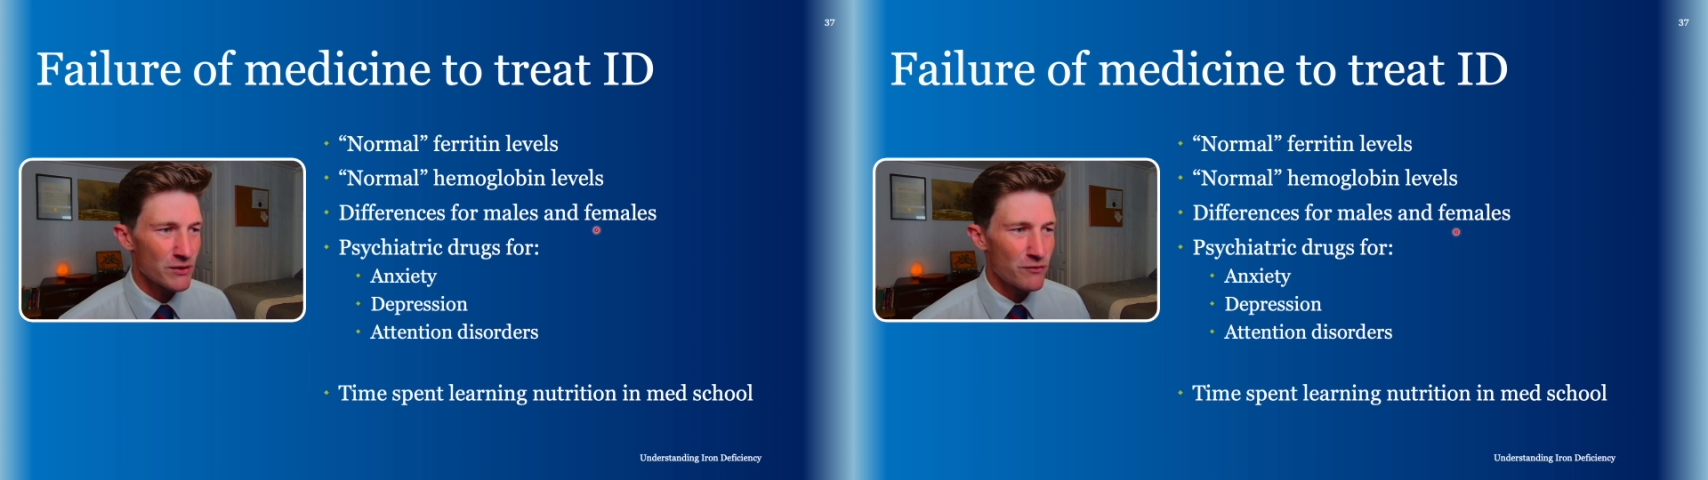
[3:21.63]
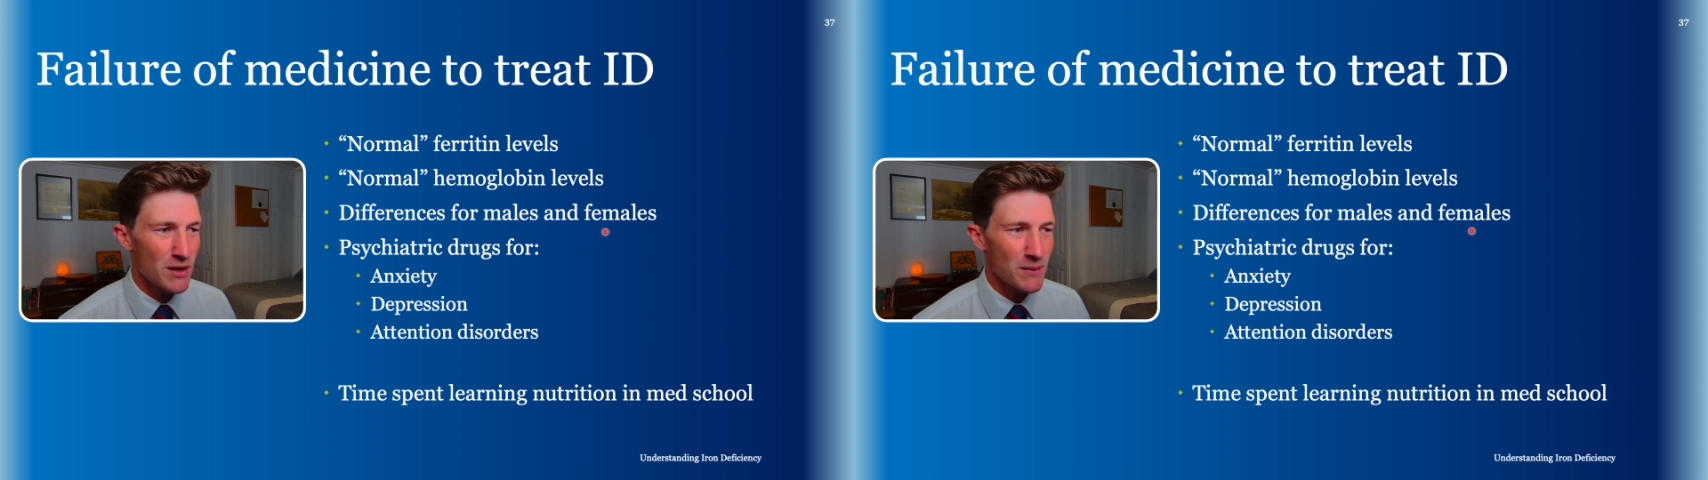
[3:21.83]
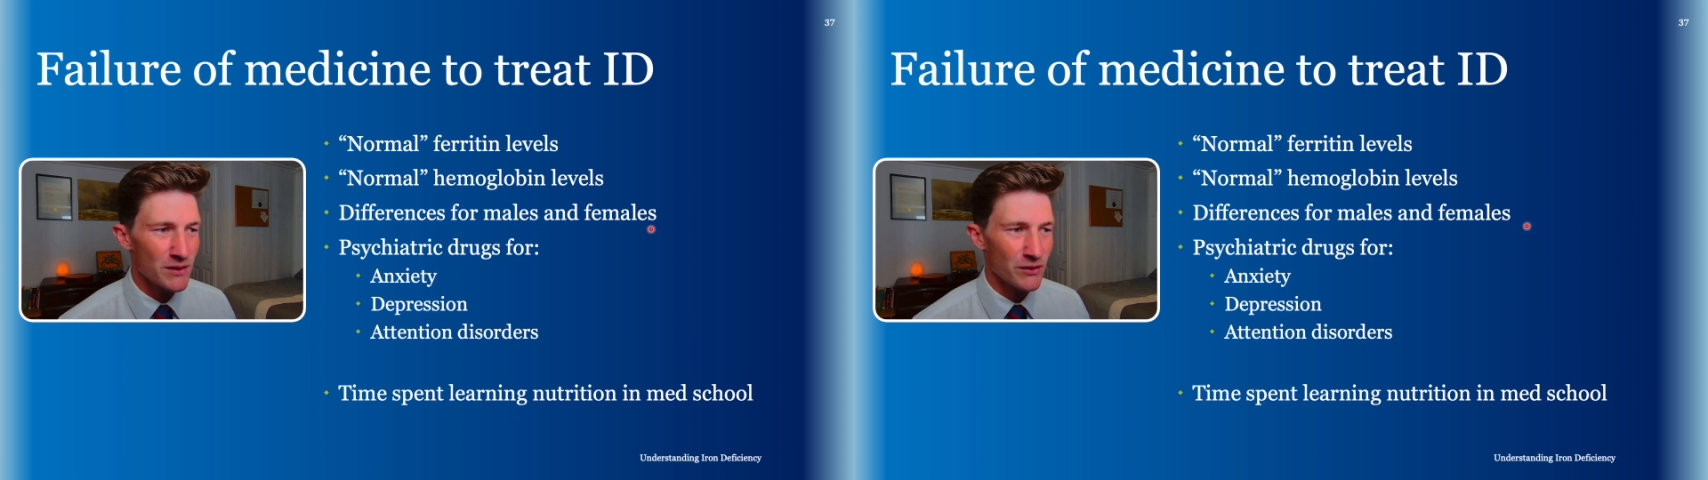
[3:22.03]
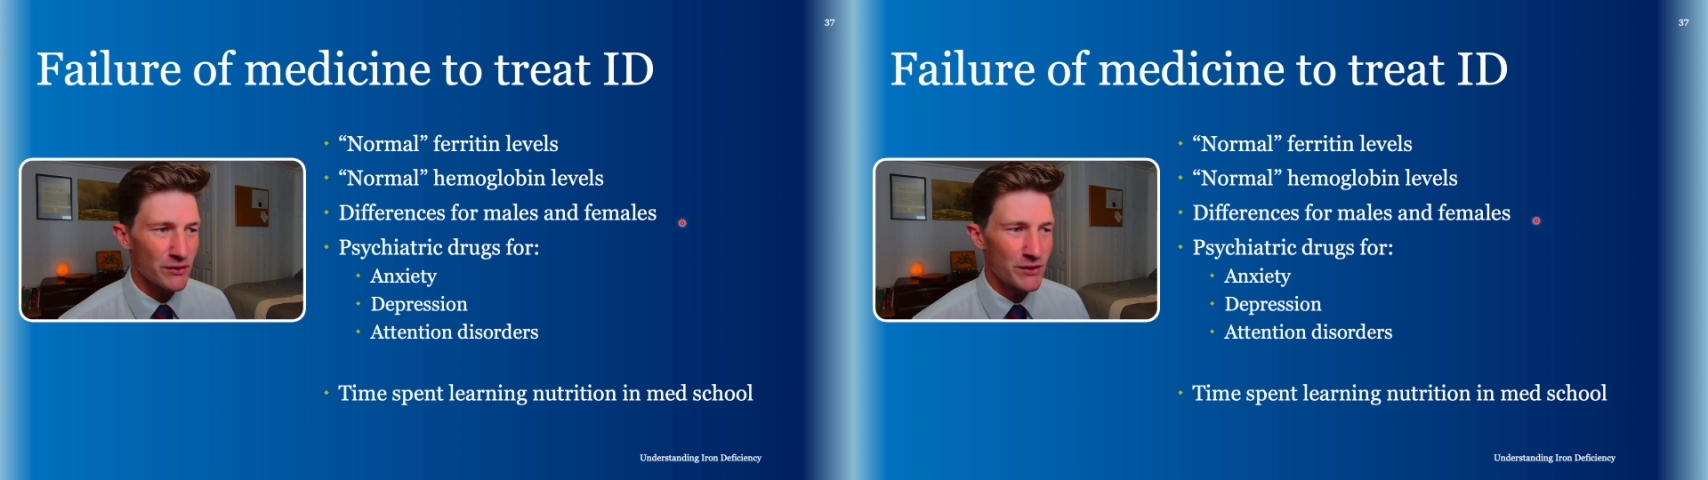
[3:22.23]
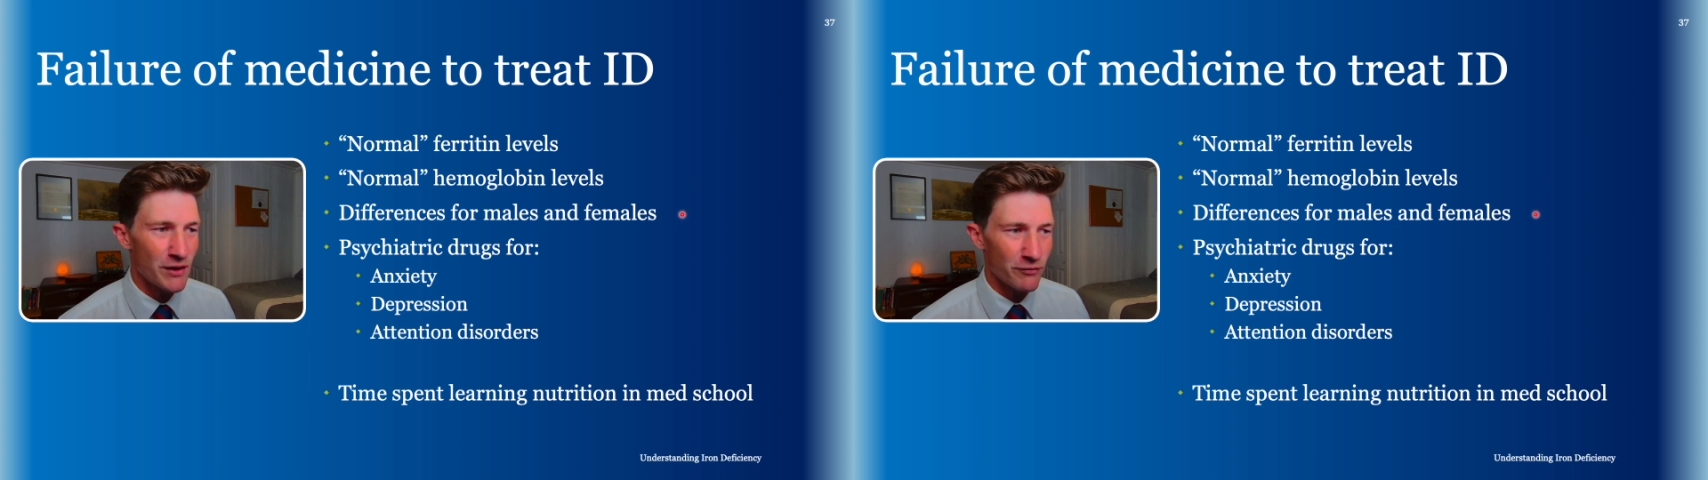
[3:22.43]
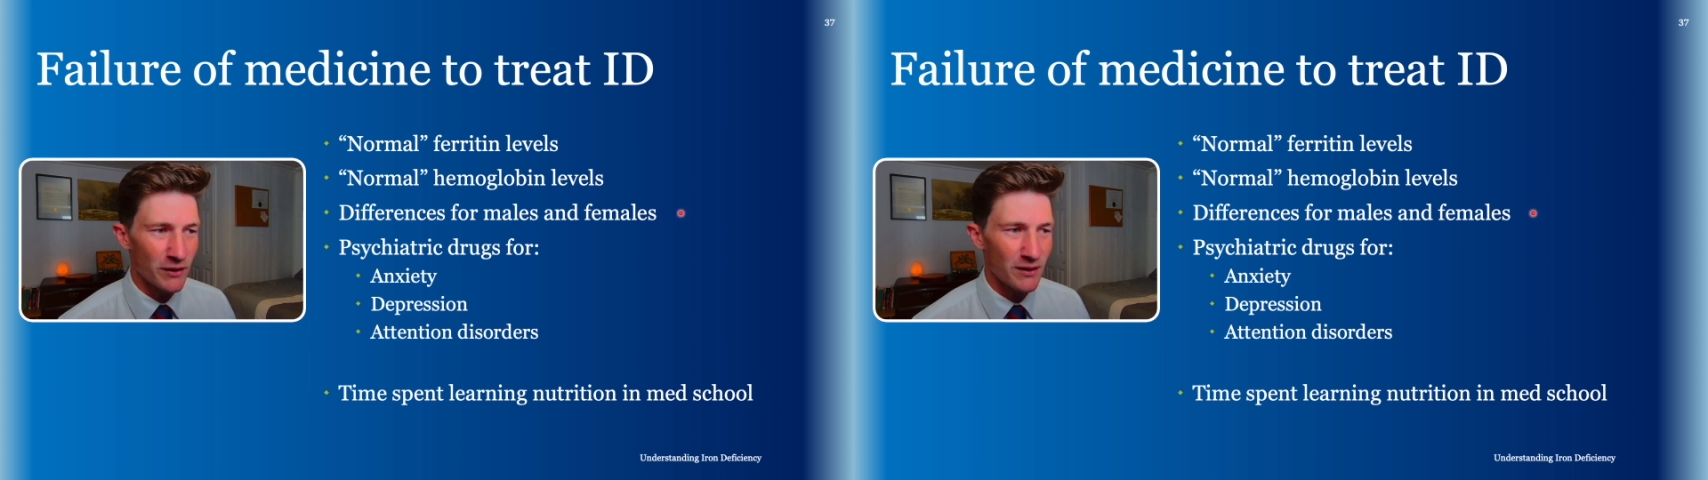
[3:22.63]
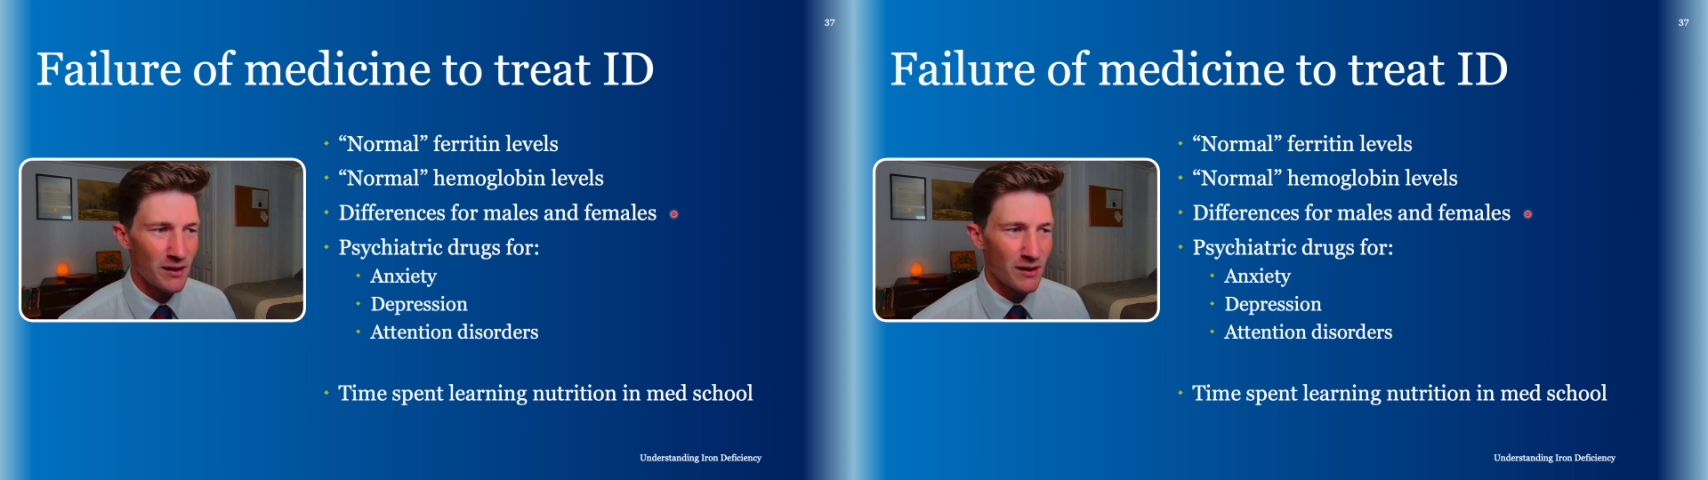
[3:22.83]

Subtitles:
and females are different.